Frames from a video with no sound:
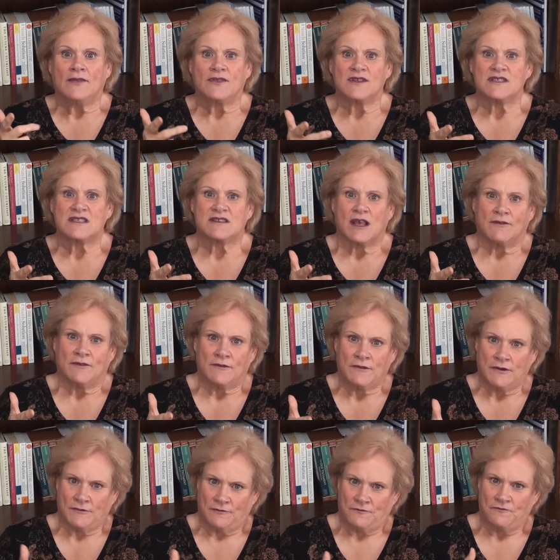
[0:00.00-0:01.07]
This
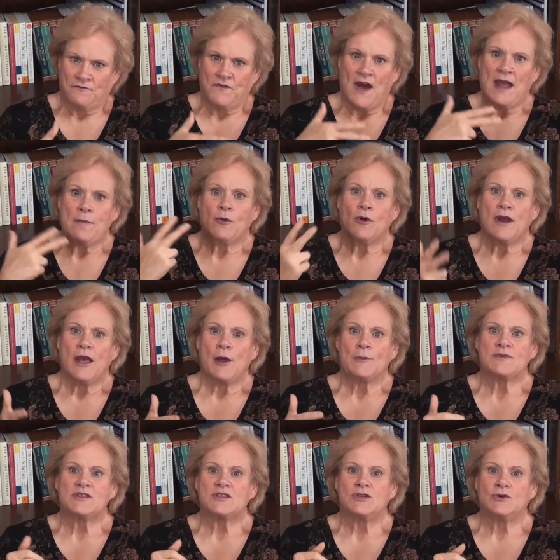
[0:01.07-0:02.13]
fiber
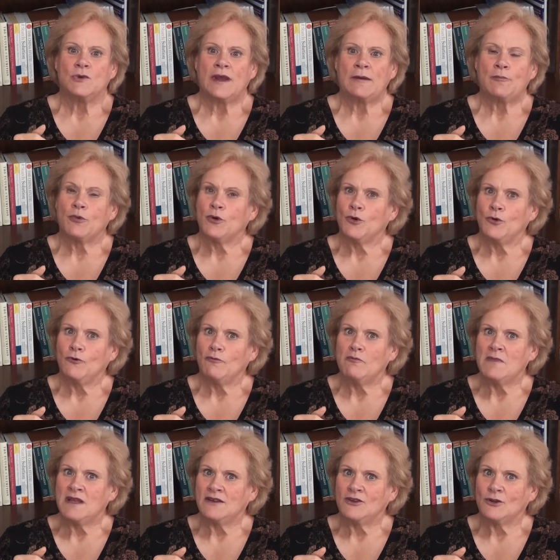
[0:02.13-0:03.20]
helps to improve
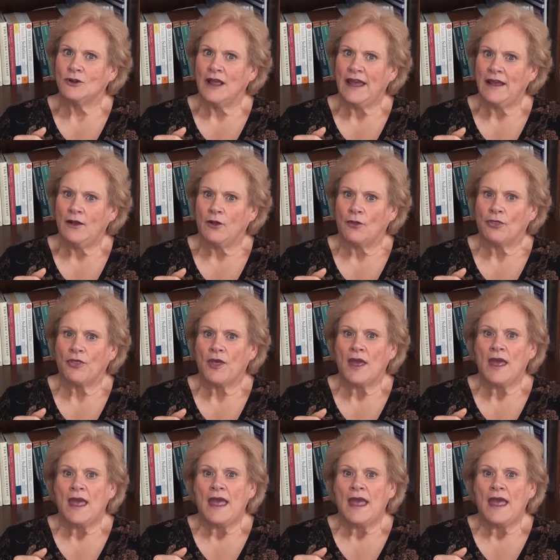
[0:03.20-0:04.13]
mental health.